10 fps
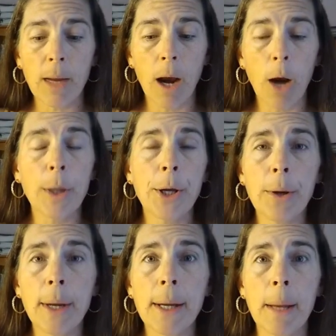Are we
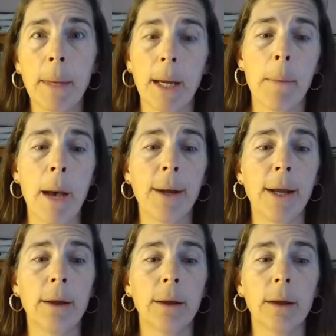doing something about
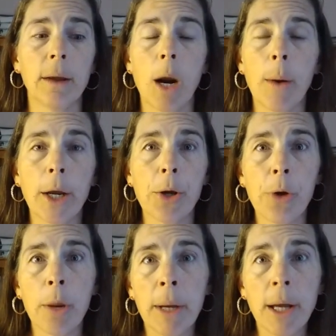it? Are we
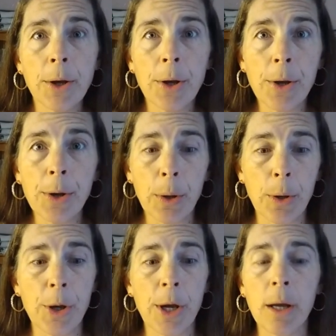contributing to the
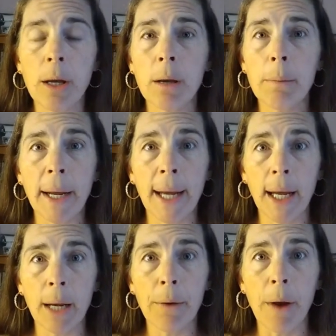solution by
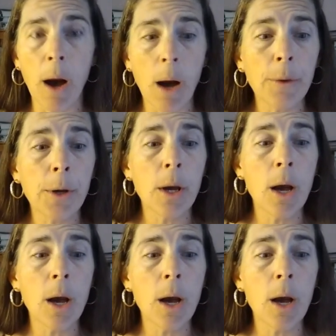getting involved?